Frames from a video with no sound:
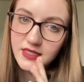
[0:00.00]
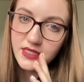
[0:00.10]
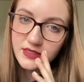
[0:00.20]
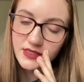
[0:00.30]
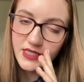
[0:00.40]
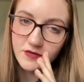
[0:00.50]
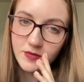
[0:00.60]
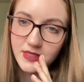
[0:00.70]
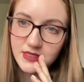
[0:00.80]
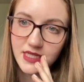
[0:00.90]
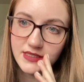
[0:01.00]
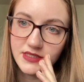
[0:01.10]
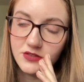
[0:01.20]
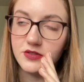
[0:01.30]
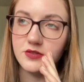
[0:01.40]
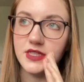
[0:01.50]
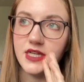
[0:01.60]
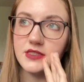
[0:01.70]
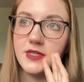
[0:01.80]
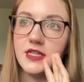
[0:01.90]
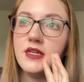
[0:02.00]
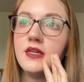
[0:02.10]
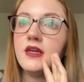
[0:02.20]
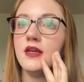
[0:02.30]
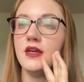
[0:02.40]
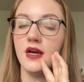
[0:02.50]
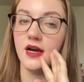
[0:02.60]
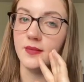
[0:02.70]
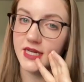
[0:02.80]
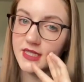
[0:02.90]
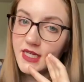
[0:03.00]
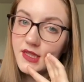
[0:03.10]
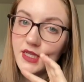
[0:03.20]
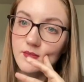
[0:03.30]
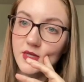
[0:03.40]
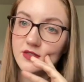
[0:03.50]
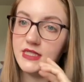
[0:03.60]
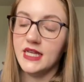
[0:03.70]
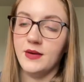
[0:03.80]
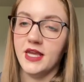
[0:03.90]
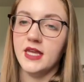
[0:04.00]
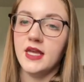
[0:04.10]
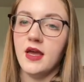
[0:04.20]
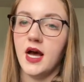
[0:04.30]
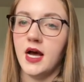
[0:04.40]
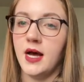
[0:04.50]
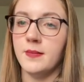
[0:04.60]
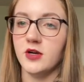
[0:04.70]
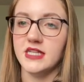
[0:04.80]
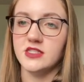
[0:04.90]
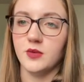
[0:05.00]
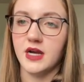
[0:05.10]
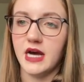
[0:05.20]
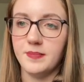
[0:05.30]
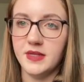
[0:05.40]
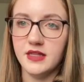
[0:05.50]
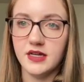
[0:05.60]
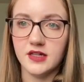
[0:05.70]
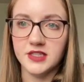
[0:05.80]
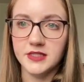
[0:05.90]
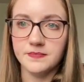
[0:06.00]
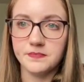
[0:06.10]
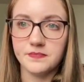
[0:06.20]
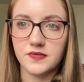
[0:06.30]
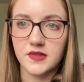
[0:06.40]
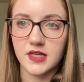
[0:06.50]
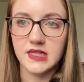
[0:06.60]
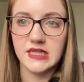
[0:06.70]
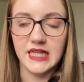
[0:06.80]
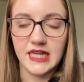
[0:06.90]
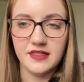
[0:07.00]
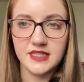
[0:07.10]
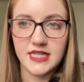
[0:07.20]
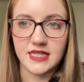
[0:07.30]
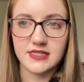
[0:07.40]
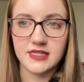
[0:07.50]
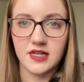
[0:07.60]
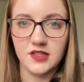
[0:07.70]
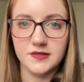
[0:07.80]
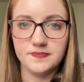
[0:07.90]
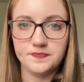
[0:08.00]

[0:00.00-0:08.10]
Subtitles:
Doesn't have to be exact on your Google Docs, but I like the comparison. Anyway, okay, so copy the color, click the text color,